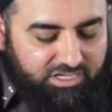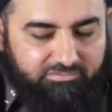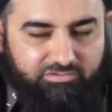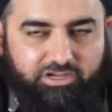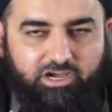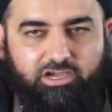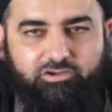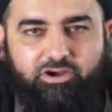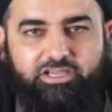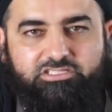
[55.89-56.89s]
and very high
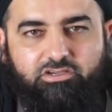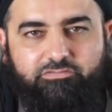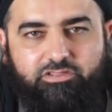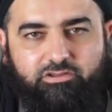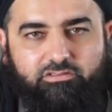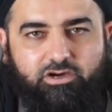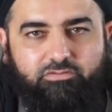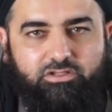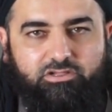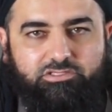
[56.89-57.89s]
grades of the rida
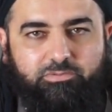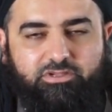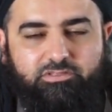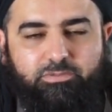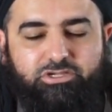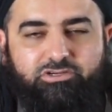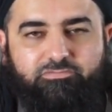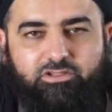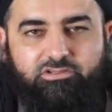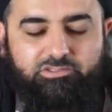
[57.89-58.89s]
of Allah subhanahu wa ta'ala, the pleasure
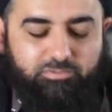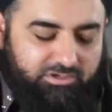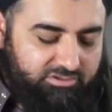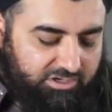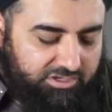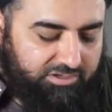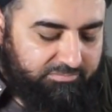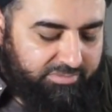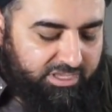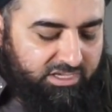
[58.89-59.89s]
of Allah subhanahu wa ta'ala.
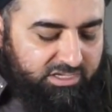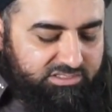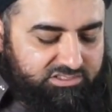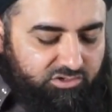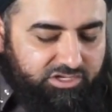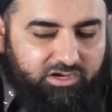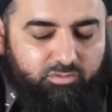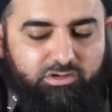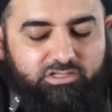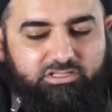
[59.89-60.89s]
So now
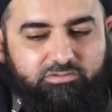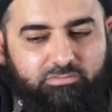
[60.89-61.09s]
we're in the